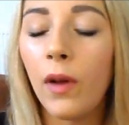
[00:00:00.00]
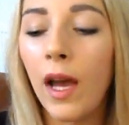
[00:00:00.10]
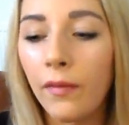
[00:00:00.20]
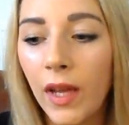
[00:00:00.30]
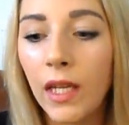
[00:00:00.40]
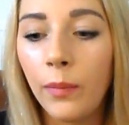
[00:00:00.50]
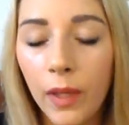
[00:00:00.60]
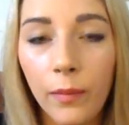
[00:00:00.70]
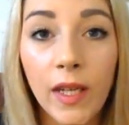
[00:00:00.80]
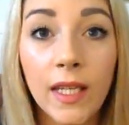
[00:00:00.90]
you have any
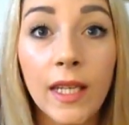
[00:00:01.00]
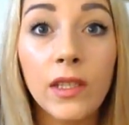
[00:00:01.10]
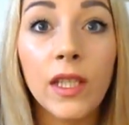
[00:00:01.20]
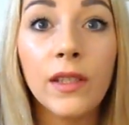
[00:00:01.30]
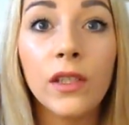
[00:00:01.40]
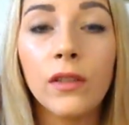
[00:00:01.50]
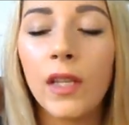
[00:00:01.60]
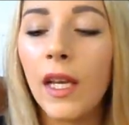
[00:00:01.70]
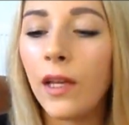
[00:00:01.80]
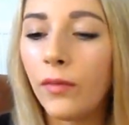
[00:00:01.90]
pigmentation issues,
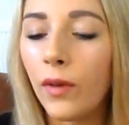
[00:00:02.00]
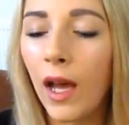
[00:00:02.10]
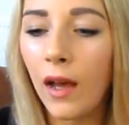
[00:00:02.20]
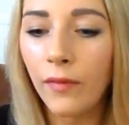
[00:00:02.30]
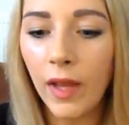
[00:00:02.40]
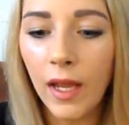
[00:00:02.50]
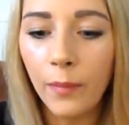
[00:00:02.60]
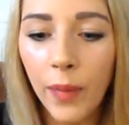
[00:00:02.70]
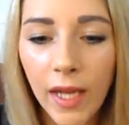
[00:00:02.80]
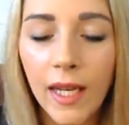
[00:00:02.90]
if you have
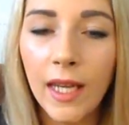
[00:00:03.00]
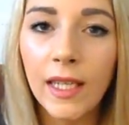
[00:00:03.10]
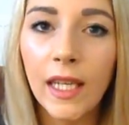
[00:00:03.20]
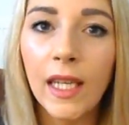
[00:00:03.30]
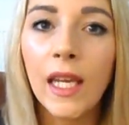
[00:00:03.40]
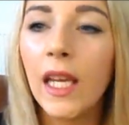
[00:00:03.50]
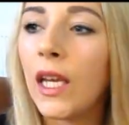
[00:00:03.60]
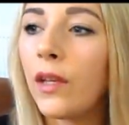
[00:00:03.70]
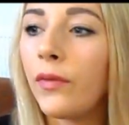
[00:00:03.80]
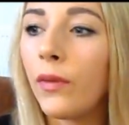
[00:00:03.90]
bad acne,
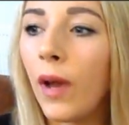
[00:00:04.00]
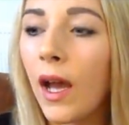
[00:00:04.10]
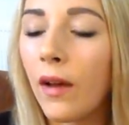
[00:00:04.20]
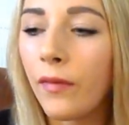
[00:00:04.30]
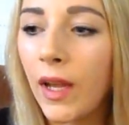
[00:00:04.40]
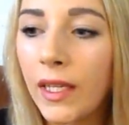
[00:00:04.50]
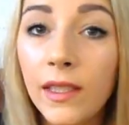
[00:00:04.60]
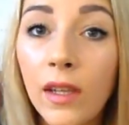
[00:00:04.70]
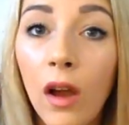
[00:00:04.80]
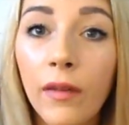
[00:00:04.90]
if you have any
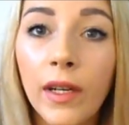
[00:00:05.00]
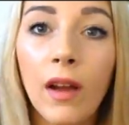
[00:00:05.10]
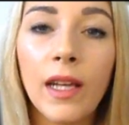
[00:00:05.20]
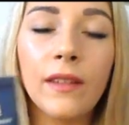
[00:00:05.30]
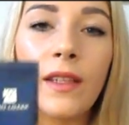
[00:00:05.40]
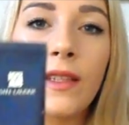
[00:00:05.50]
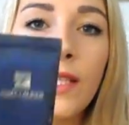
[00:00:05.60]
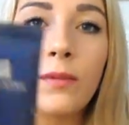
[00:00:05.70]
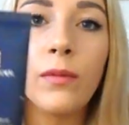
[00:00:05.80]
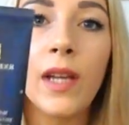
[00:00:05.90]
scarring or anything,
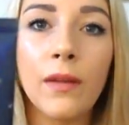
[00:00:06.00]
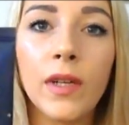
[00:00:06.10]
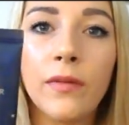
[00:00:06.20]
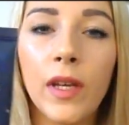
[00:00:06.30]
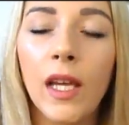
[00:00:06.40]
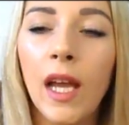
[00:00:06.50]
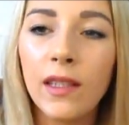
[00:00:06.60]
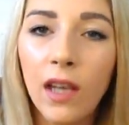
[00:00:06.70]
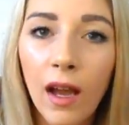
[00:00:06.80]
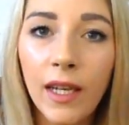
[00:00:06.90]
this will get rid of it.
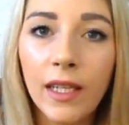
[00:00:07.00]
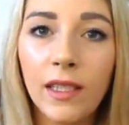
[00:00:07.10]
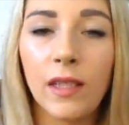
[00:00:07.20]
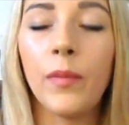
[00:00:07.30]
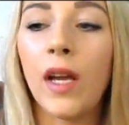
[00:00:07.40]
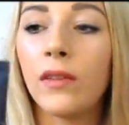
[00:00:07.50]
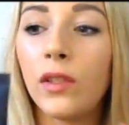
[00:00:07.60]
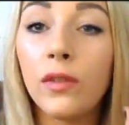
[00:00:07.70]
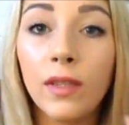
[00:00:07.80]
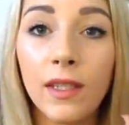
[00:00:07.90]
Tiniest
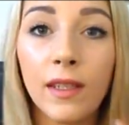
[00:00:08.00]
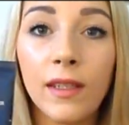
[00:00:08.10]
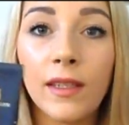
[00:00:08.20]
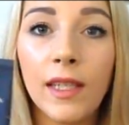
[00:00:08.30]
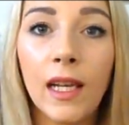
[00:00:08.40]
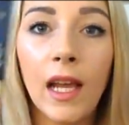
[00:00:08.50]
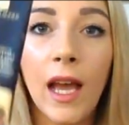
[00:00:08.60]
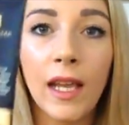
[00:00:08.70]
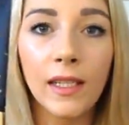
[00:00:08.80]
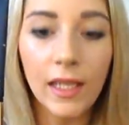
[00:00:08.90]
amount, use as concealer,
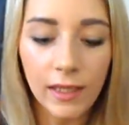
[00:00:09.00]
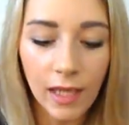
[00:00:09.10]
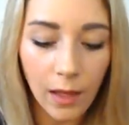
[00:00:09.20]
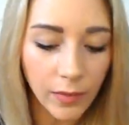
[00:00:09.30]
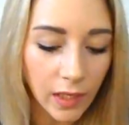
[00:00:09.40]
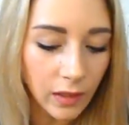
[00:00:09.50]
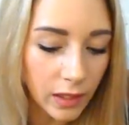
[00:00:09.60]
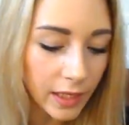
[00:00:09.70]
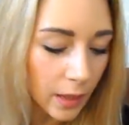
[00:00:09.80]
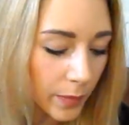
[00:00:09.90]
and it's
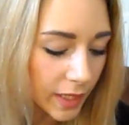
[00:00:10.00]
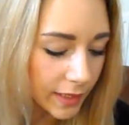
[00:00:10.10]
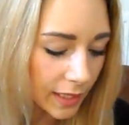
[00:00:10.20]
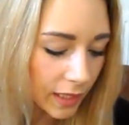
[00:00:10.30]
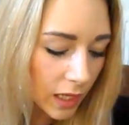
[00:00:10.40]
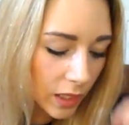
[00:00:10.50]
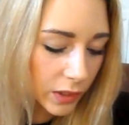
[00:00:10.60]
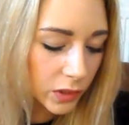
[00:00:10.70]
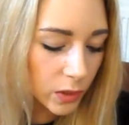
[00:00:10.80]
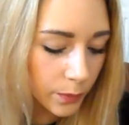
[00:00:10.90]
absolutely amazing.
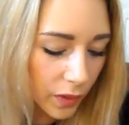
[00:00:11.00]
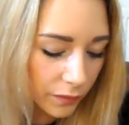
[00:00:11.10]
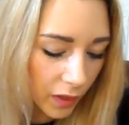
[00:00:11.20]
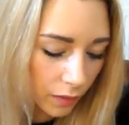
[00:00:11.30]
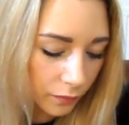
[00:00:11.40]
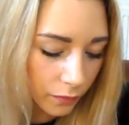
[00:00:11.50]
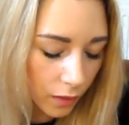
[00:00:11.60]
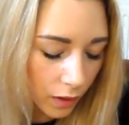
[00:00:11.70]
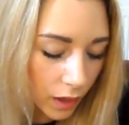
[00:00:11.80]
And you just buff it up